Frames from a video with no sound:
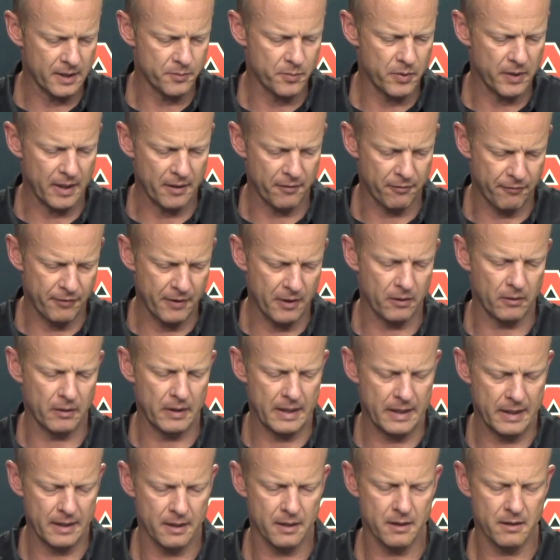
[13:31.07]
But I felt
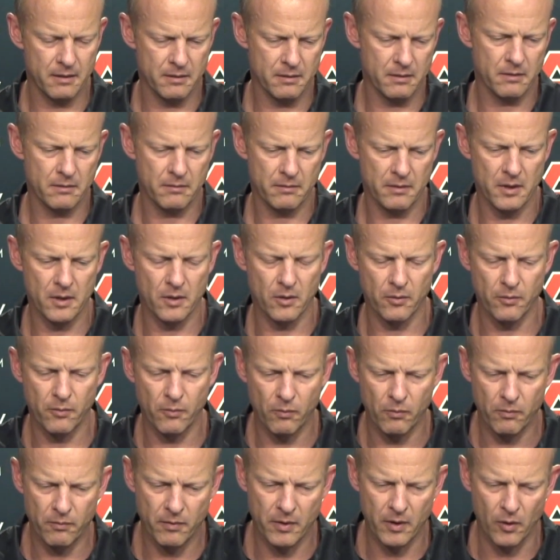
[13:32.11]
like you know,
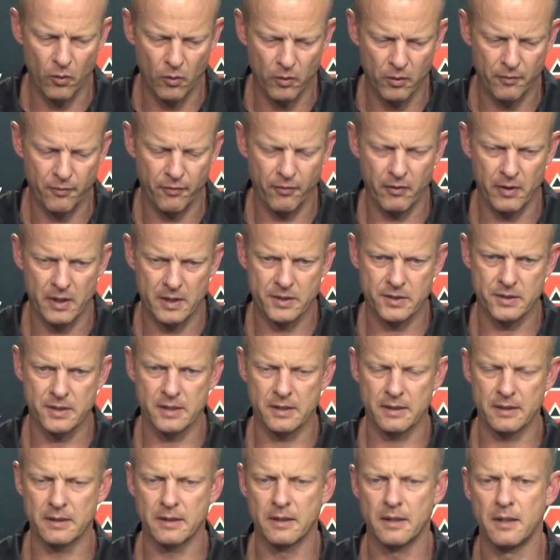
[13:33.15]
in order for us
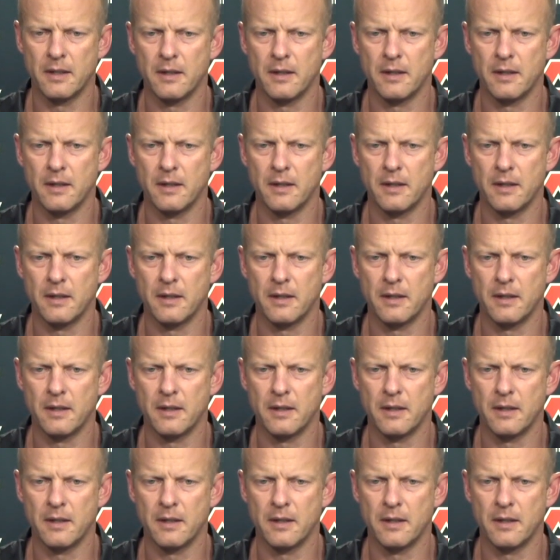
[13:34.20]
to